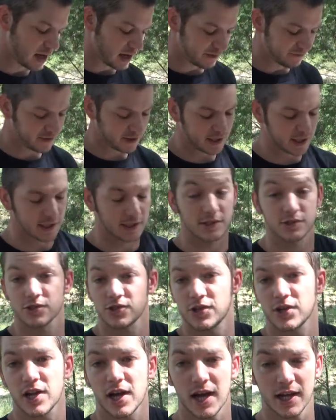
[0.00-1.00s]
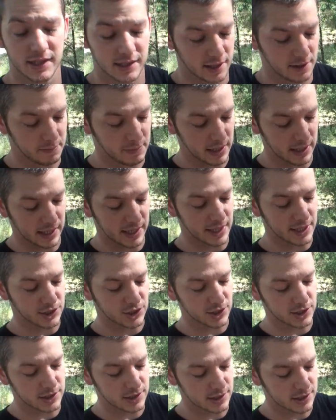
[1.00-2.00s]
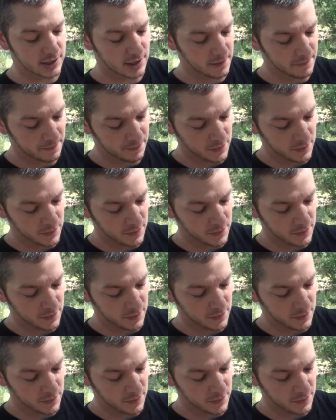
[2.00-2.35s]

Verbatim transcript: I found out these are not medications.